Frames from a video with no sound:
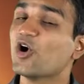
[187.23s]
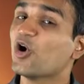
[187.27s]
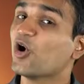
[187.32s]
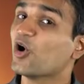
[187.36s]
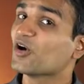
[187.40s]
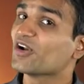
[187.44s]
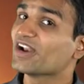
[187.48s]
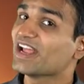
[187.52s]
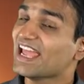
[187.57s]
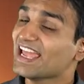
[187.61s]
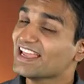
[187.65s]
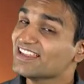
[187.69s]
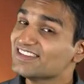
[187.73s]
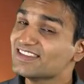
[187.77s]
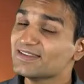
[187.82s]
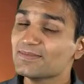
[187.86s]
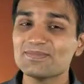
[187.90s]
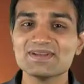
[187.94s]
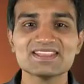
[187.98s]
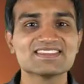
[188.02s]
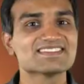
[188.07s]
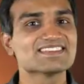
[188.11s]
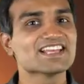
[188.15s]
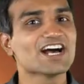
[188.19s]
or
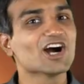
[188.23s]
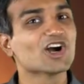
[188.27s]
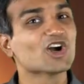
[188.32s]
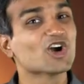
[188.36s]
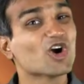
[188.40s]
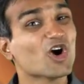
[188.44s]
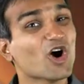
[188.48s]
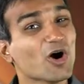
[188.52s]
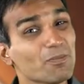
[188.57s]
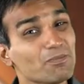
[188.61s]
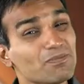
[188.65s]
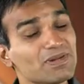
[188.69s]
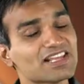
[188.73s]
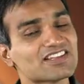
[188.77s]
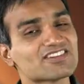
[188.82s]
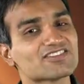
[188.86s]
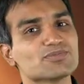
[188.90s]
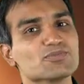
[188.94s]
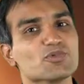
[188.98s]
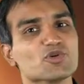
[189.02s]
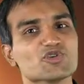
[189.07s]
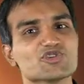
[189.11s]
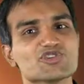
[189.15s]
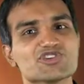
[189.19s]
exhibits a complex
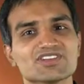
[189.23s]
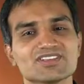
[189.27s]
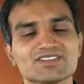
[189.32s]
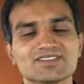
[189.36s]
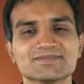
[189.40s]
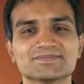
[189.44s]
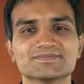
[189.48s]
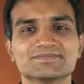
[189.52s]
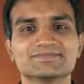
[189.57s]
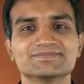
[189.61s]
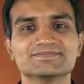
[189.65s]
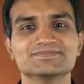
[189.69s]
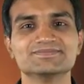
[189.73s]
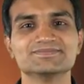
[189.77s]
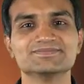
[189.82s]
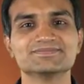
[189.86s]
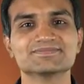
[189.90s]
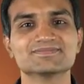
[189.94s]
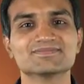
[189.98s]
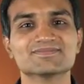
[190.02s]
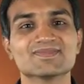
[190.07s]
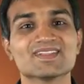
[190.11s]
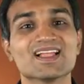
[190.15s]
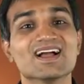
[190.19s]
motion,
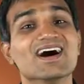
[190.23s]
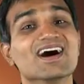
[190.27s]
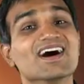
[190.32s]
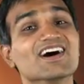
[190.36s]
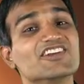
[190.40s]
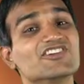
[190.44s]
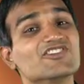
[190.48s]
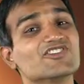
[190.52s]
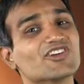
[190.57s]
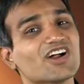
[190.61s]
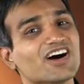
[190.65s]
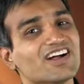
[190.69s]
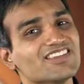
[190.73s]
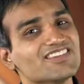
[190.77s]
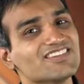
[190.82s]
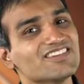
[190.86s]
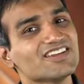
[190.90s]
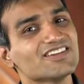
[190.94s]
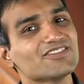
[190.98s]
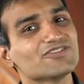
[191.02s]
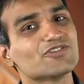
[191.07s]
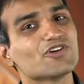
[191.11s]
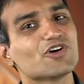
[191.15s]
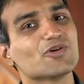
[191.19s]
a
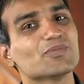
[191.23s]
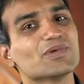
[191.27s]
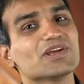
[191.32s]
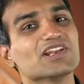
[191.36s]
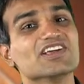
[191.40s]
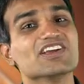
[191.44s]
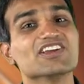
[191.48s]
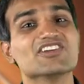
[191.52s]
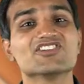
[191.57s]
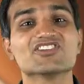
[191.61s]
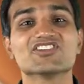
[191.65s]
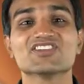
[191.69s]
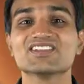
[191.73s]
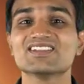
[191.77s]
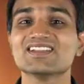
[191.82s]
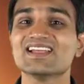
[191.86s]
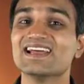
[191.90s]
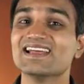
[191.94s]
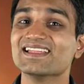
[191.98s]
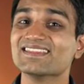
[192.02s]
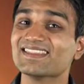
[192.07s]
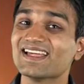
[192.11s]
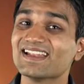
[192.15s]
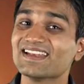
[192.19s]
transient formulation
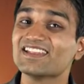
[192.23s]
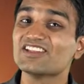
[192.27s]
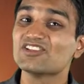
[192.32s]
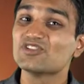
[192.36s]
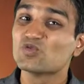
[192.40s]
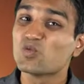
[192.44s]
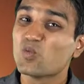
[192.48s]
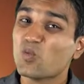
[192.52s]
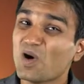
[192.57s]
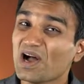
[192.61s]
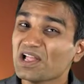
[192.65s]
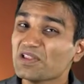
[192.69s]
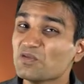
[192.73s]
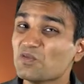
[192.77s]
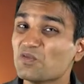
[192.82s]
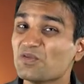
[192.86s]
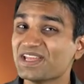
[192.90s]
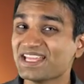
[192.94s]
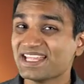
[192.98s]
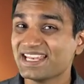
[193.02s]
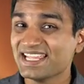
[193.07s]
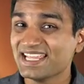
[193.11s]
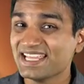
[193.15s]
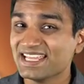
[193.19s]
that is one
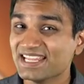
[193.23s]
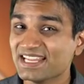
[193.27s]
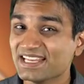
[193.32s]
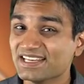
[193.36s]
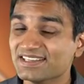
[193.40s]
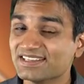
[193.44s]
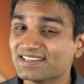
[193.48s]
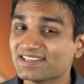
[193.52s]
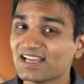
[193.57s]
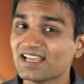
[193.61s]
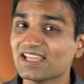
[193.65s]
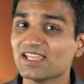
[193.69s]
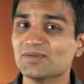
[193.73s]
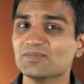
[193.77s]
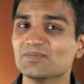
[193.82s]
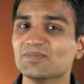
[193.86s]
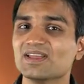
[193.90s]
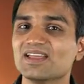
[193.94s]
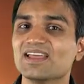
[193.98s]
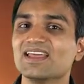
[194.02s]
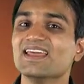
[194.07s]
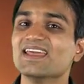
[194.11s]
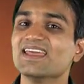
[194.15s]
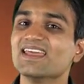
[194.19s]
varying in time
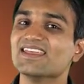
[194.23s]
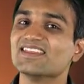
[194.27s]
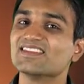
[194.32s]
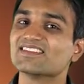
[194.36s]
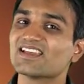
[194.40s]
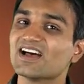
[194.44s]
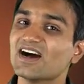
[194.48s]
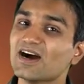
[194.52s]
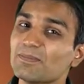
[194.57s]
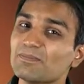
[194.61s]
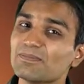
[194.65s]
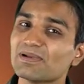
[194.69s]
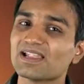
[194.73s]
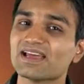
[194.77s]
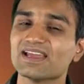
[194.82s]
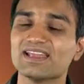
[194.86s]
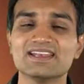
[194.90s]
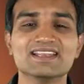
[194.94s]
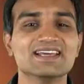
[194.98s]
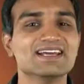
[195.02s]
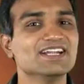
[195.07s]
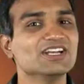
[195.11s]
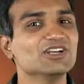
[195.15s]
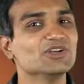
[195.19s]
is applied
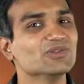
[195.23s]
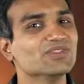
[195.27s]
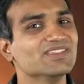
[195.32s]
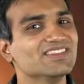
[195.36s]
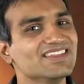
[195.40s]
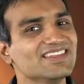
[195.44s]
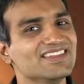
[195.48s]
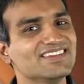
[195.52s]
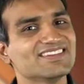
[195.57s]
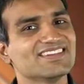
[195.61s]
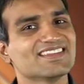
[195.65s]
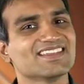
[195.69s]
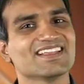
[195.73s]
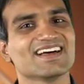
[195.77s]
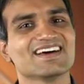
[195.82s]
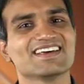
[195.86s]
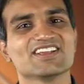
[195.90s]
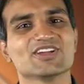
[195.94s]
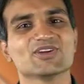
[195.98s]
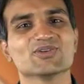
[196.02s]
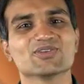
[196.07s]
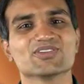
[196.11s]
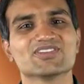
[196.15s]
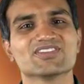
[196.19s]
to these
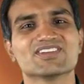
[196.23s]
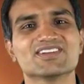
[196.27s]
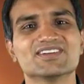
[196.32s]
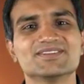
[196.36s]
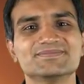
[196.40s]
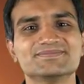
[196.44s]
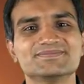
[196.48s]
scenarios.